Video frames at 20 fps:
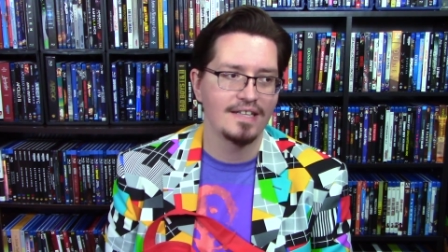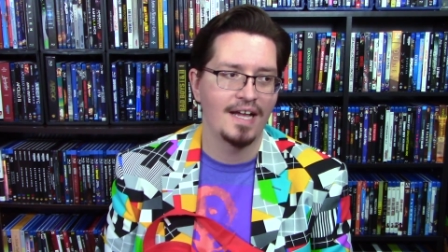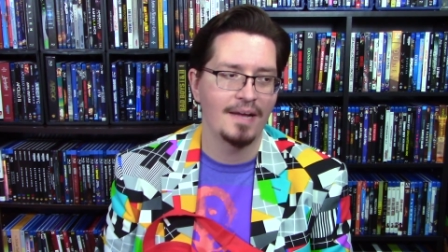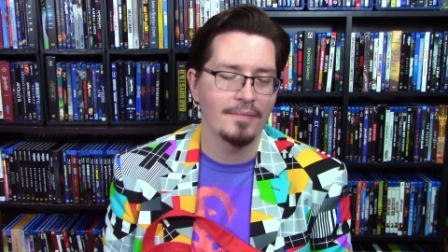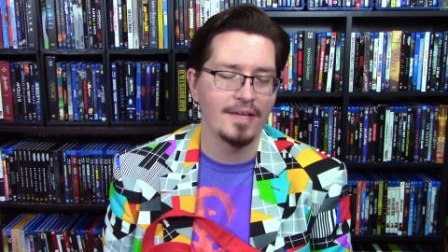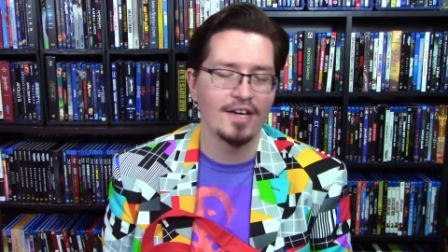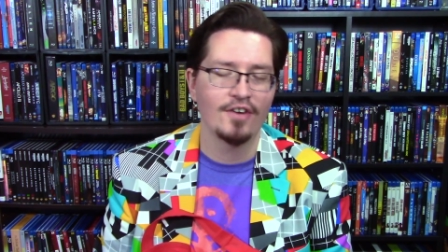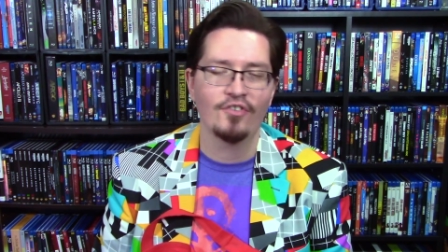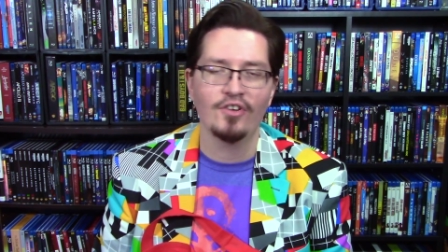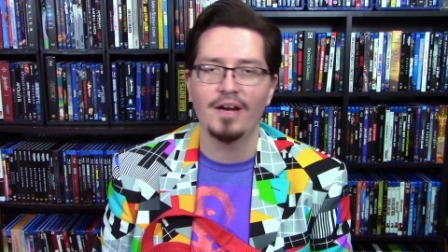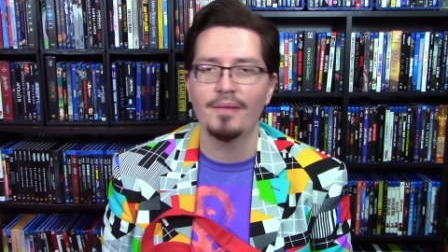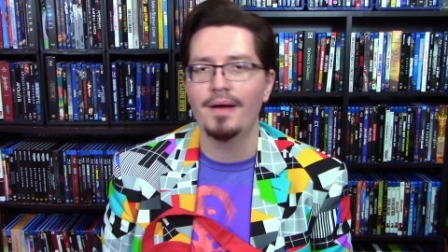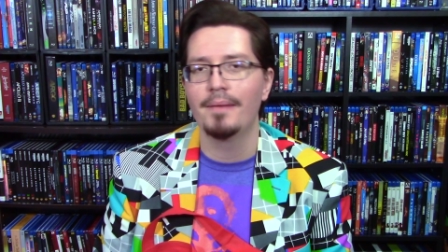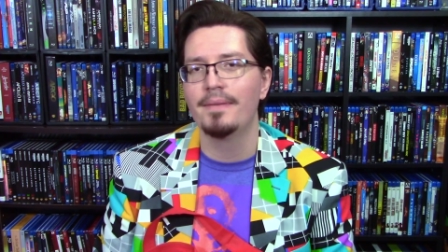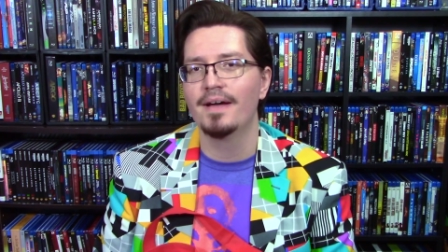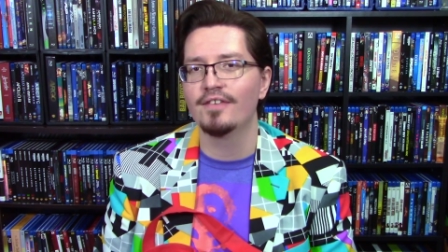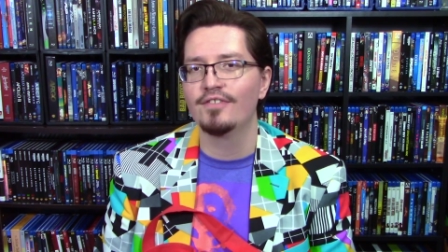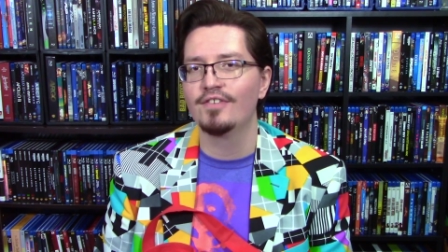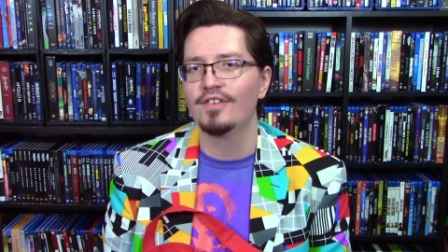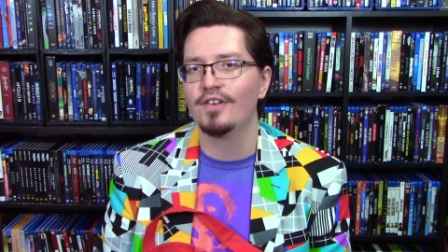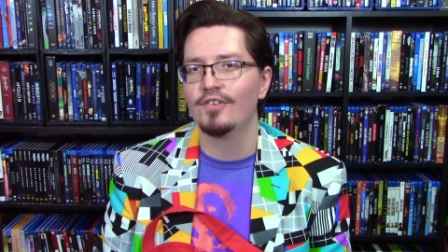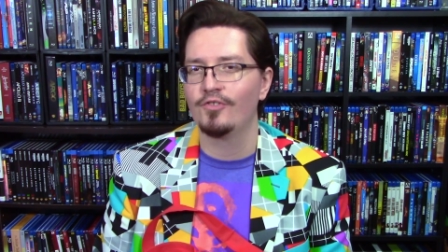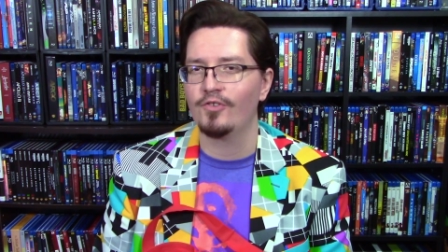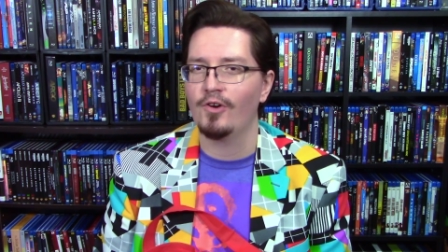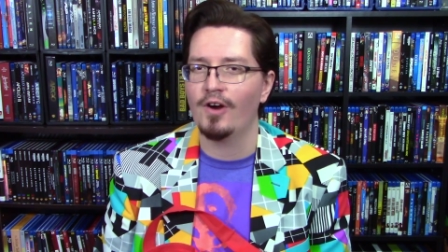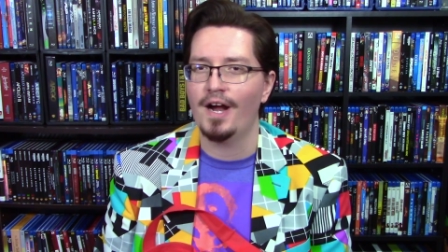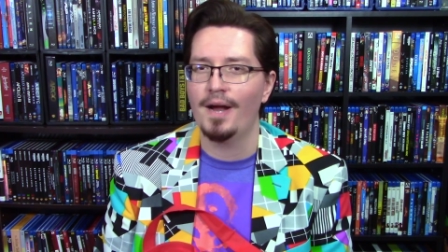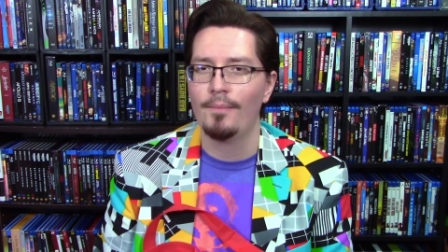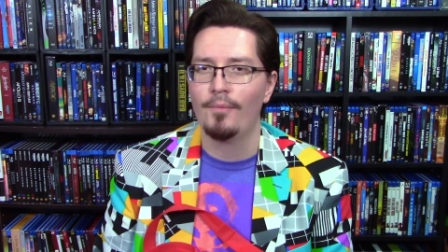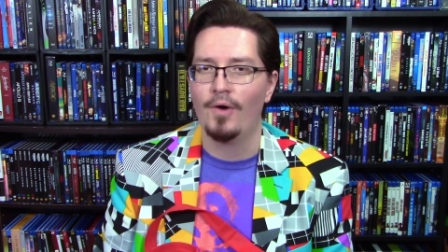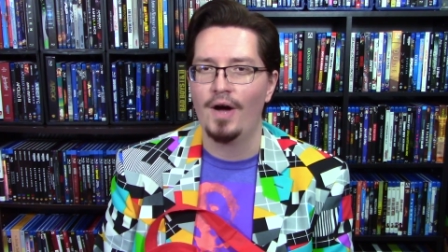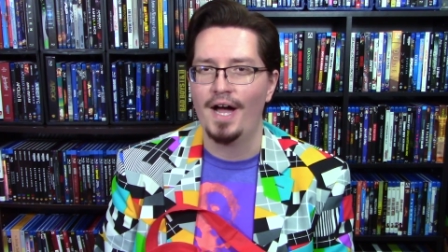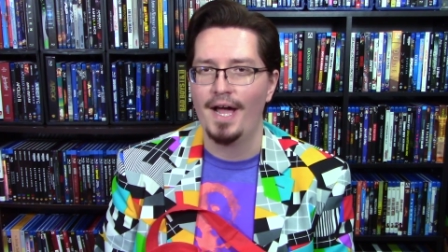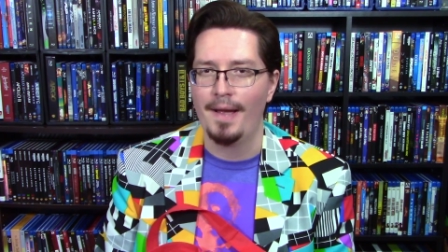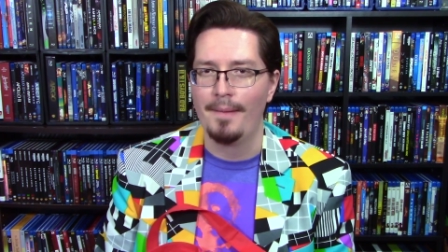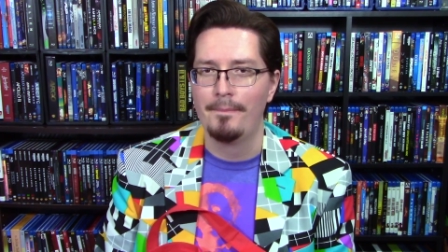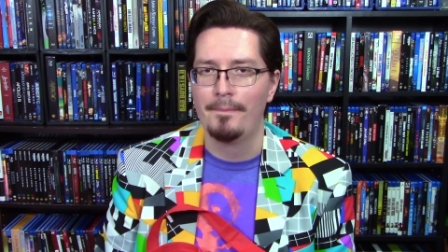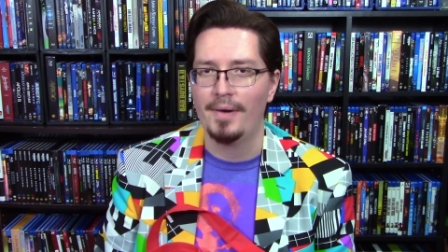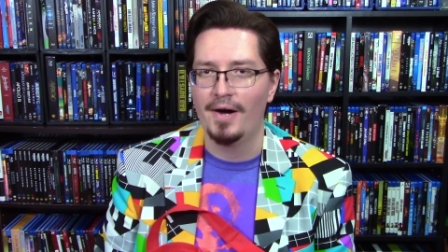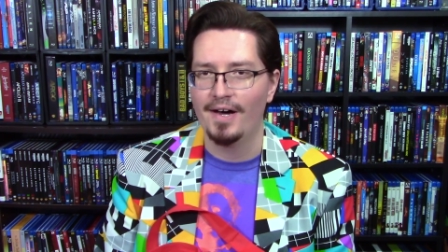I'm gonna try my best to describe
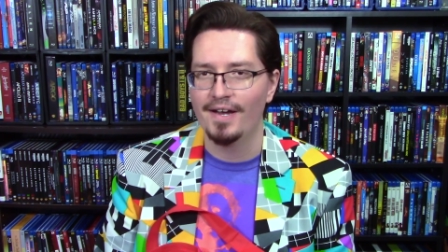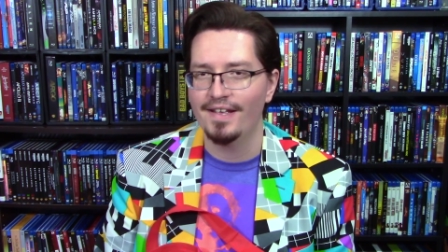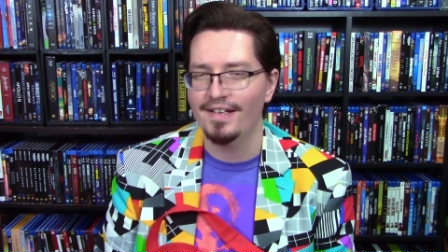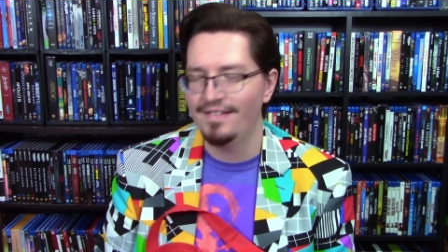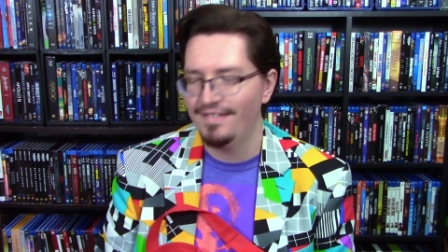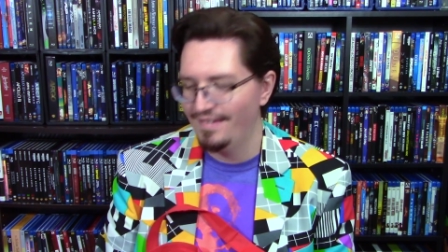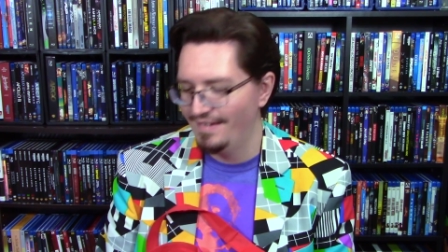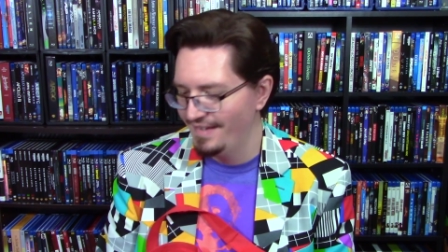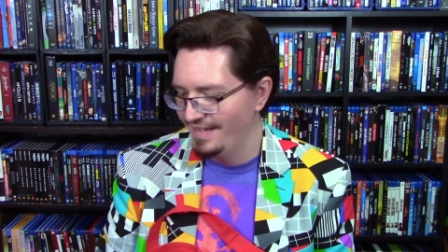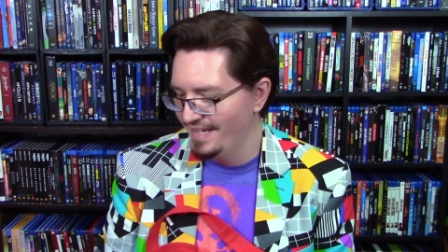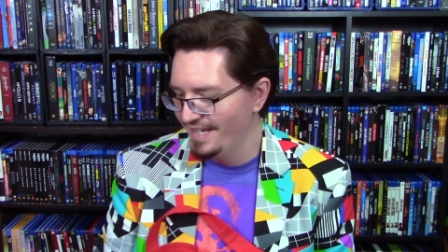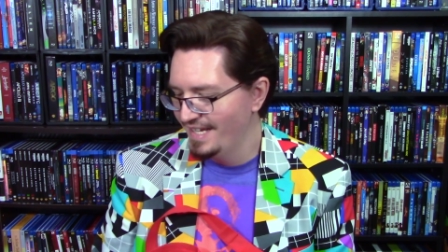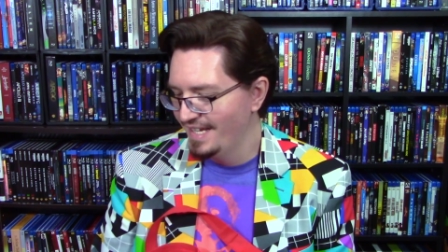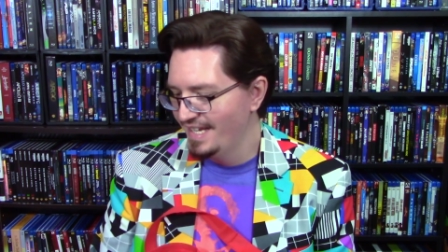why I bought it.